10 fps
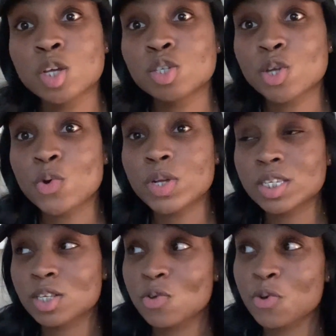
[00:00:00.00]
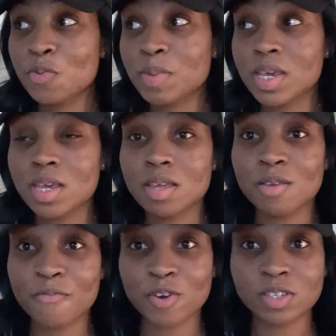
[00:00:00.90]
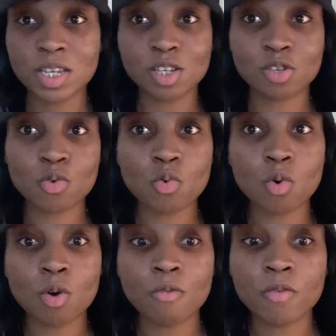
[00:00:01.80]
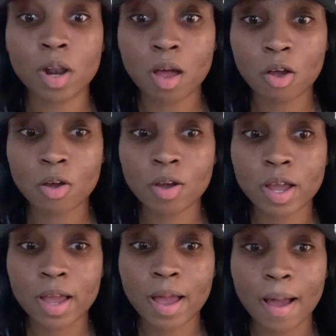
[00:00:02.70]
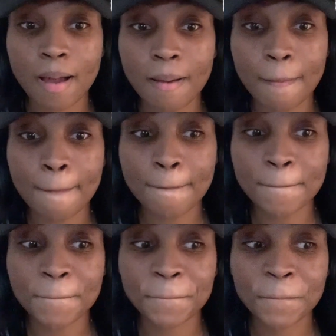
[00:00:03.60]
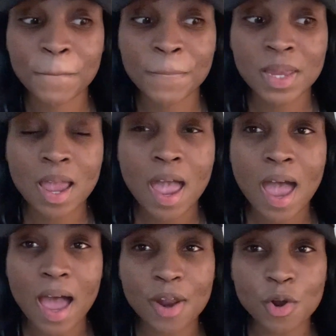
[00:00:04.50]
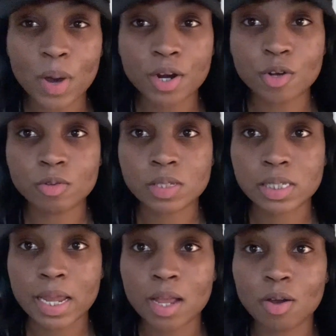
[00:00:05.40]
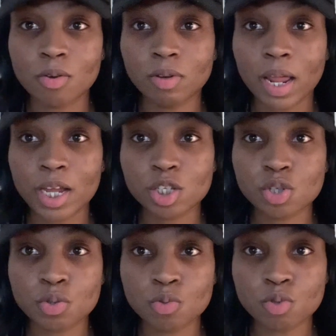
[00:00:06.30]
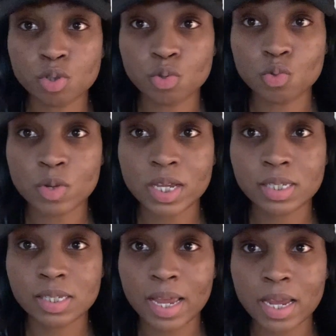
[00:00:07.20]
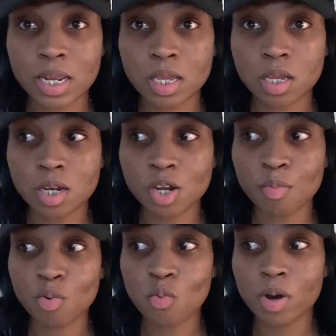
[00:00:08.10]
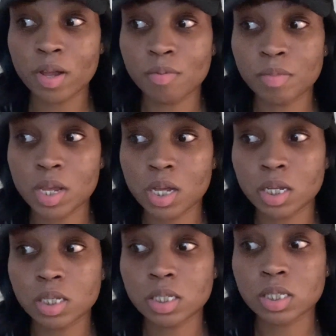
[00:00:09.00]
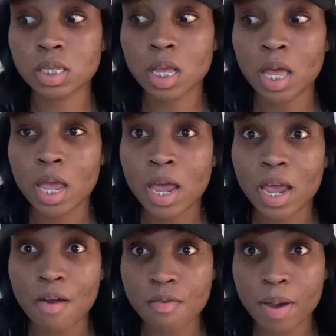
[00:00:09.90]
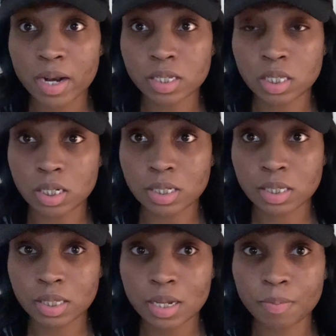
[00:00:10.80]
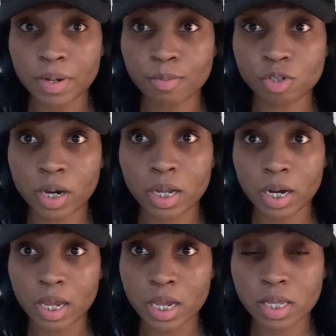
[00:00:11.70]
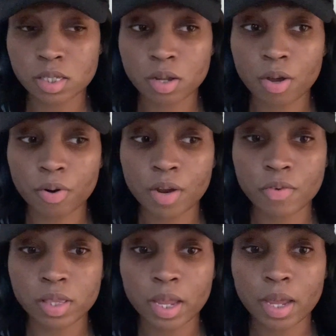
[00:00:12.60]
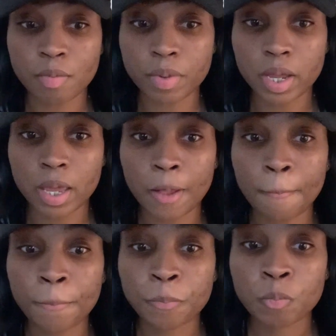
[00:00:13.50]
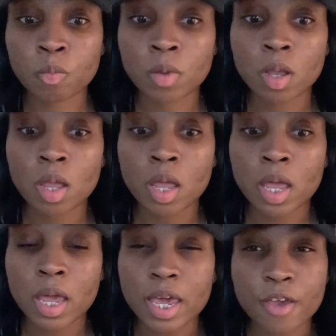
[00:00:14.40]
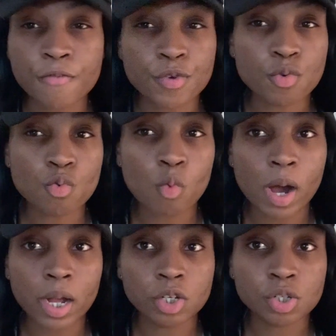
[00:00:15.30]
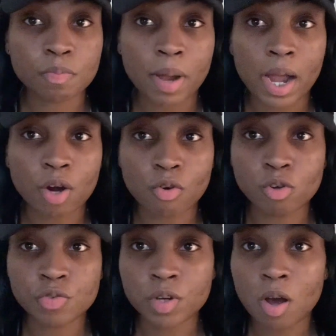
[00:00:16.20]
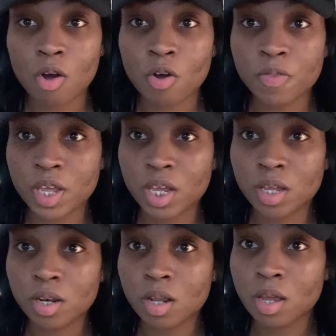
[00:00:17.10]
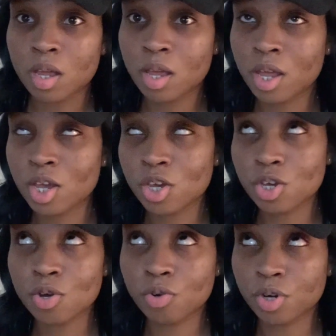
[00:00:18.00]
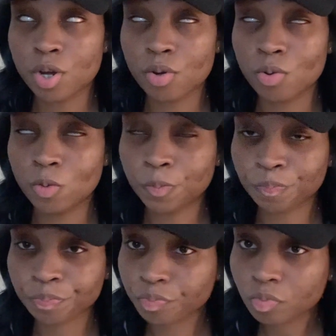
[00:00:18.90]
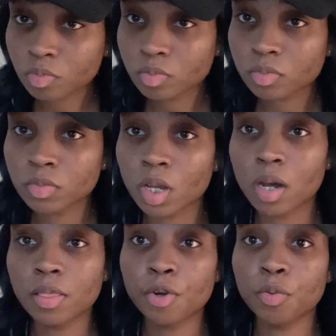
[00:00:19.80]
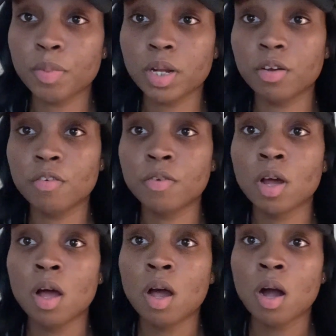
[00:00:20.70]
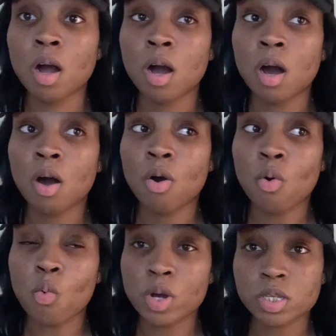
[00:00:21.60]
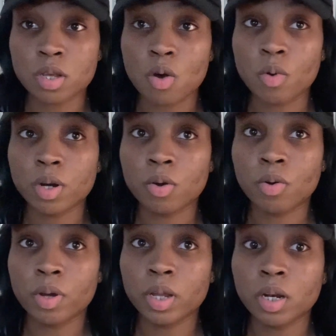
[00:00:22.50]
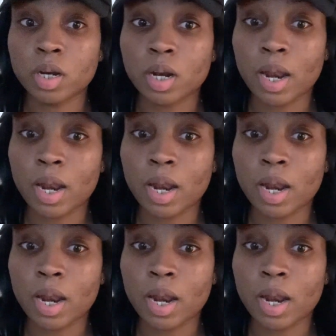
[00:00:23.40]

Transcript: So this is going to be the first day of school vlog. Um, I know I don't sound like too, too excited, number one, because everybody's still asleep and I'm trying a head start on everything. But if you watch my grocery haul, then you'll know a little bit of what's going on.